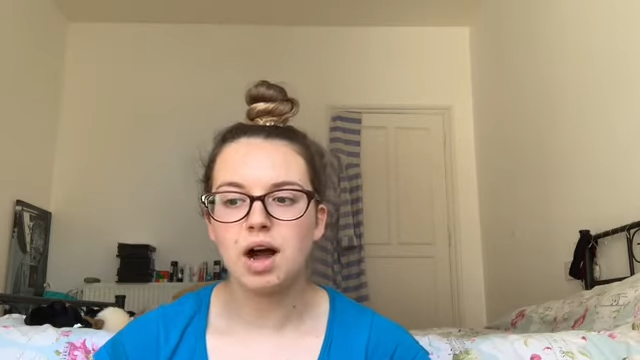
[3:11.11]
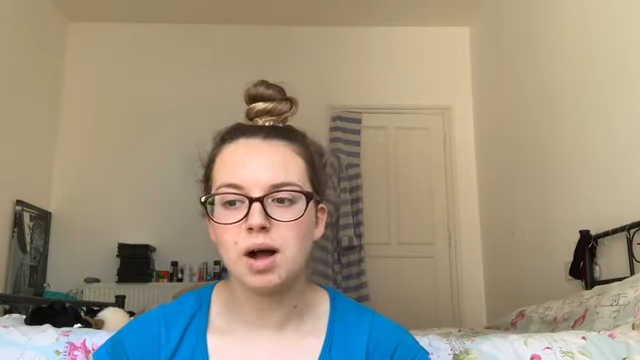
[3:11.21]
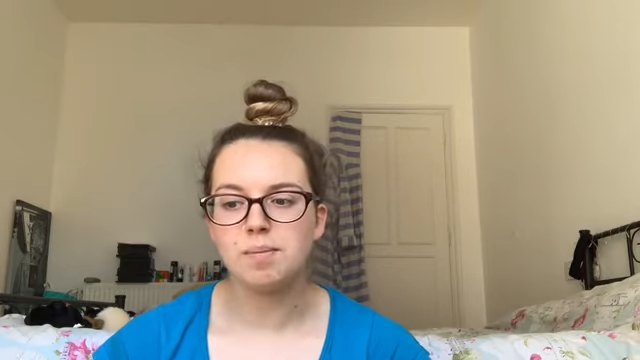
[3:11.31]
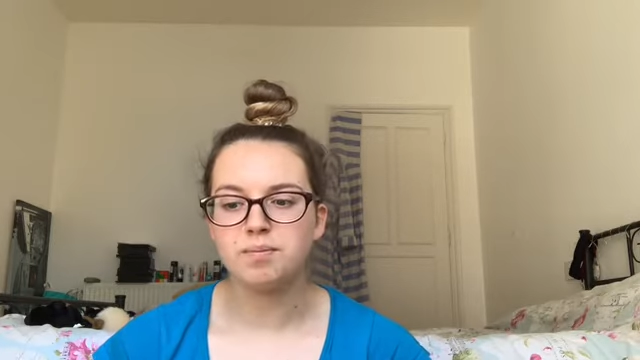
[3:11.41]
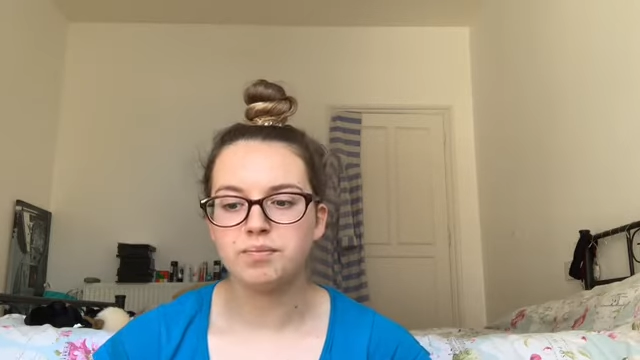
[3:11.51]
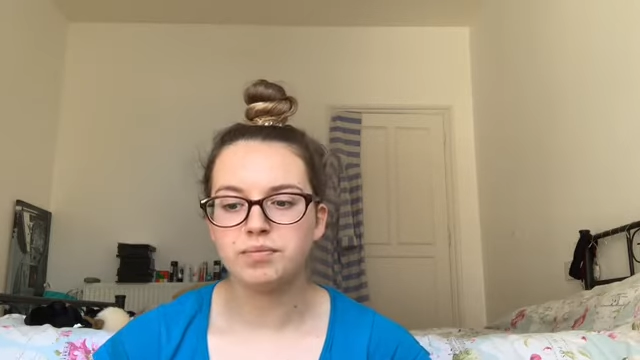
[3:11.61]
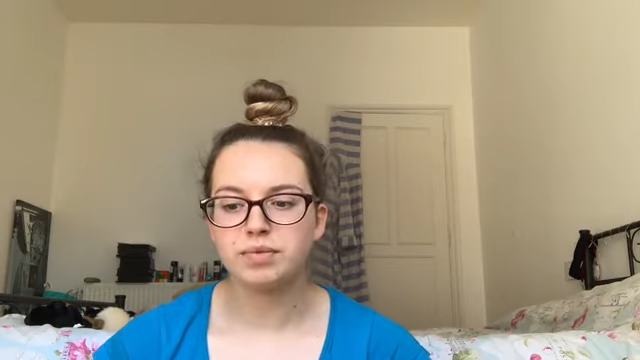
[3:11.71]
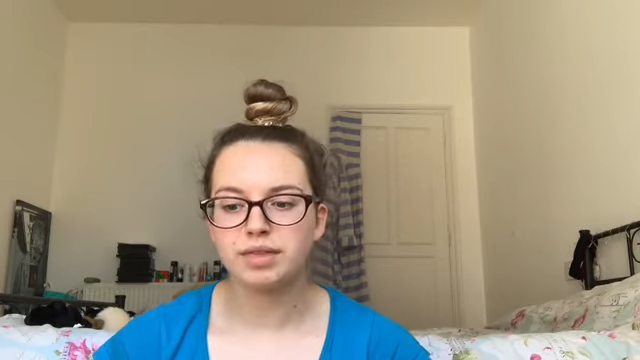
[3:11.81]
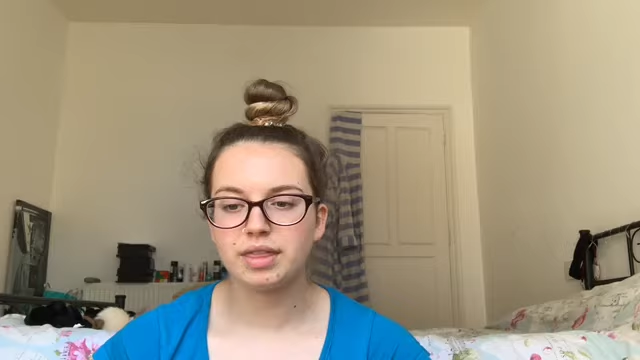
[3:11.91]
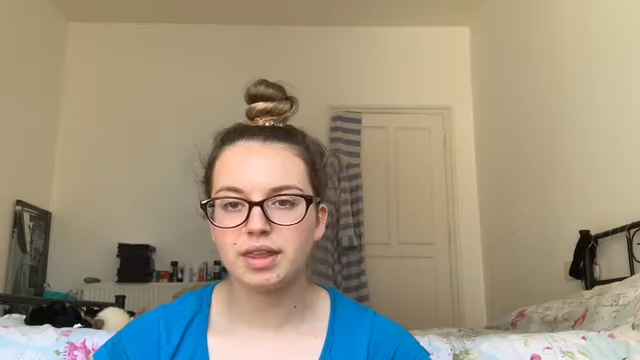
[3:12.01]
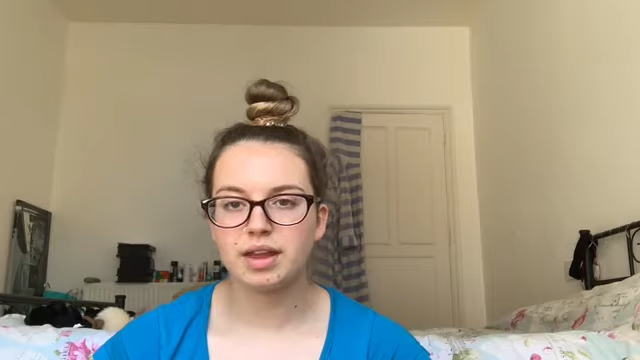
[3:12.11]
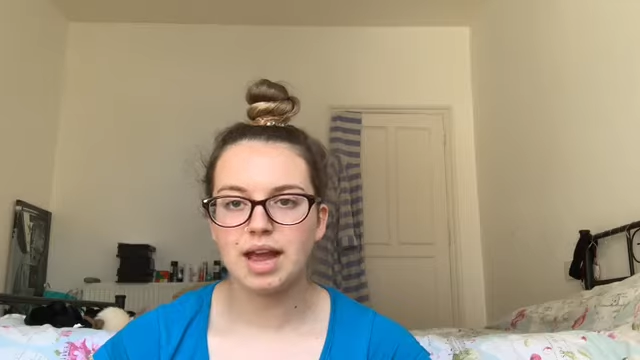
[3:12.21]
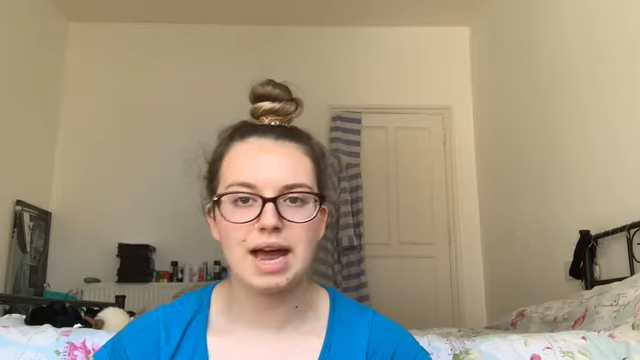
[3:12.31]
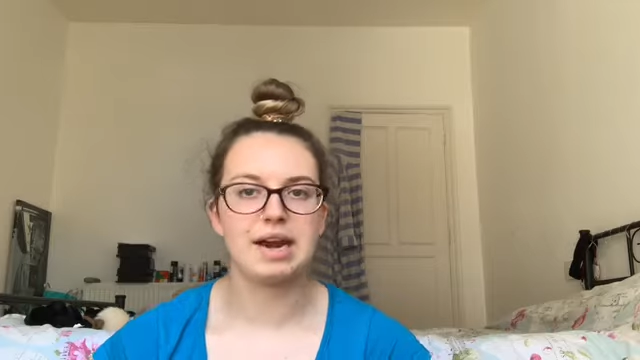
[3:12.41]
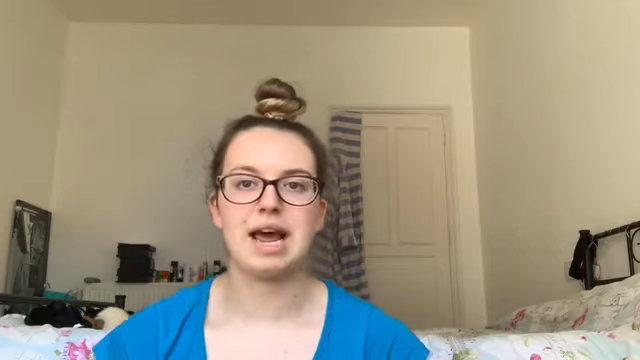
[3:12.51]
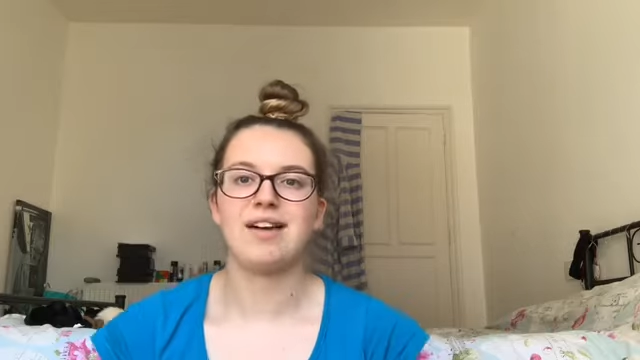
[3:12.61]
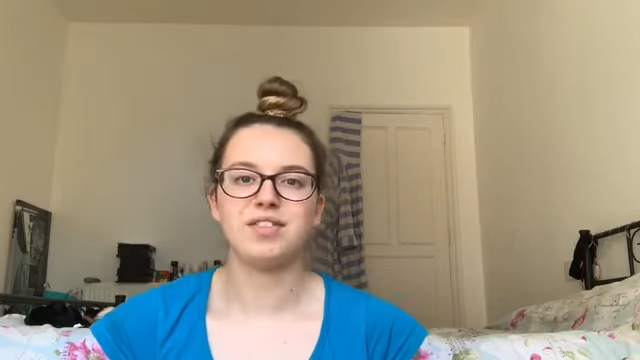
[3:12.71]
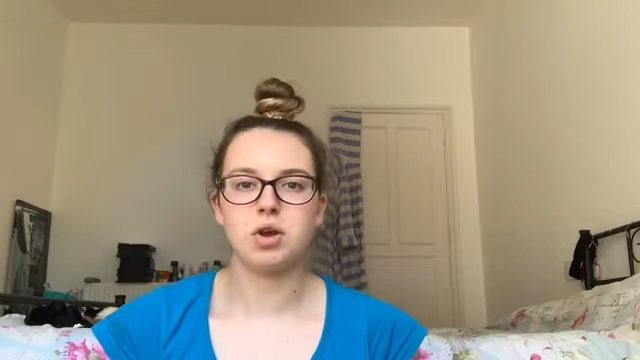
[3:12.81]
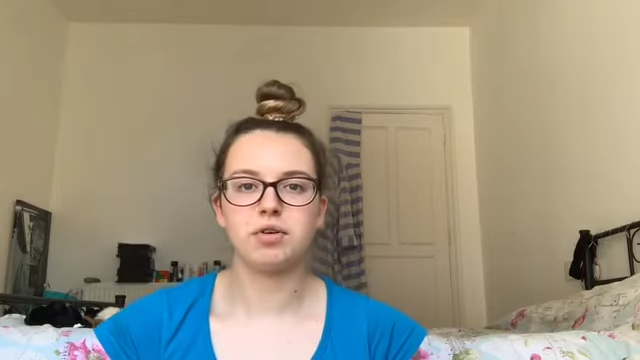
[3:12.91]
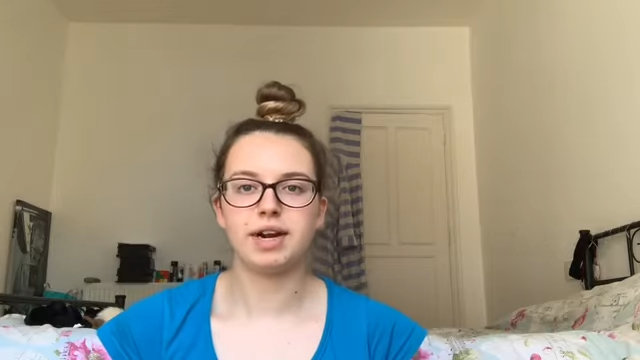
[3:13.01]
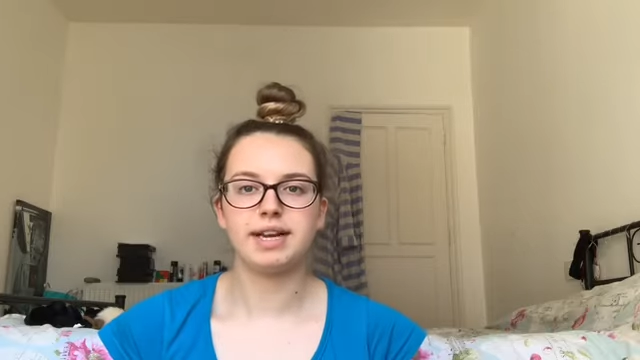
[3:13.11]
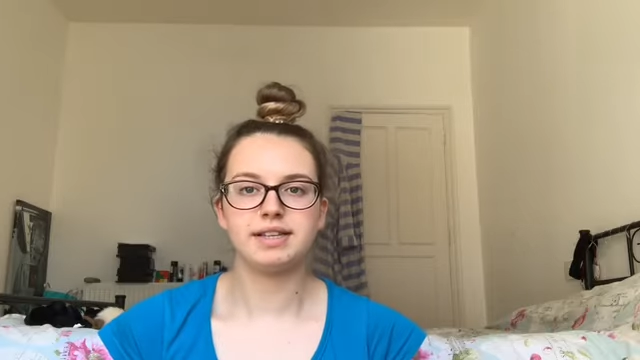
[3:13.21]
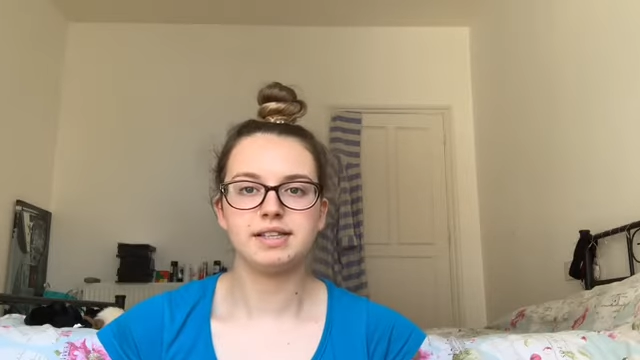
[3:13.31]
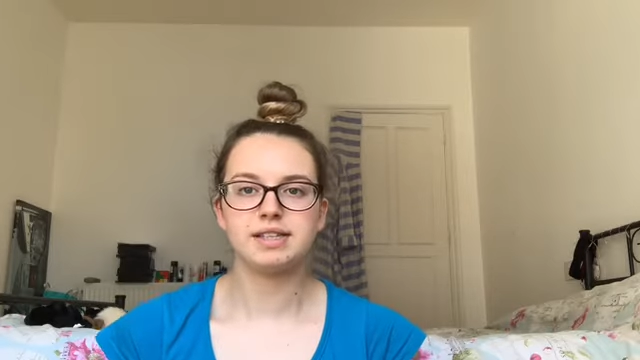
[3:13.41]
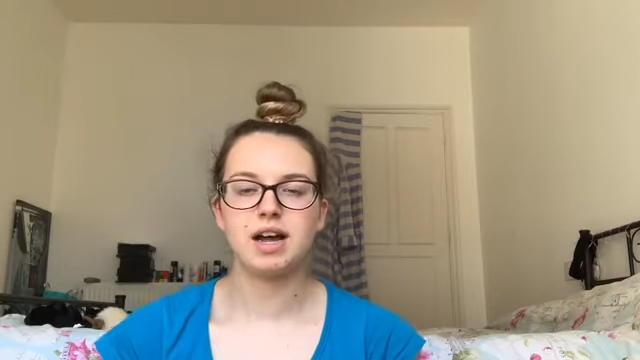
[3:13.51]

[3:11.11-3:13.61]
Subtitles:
and have no grades.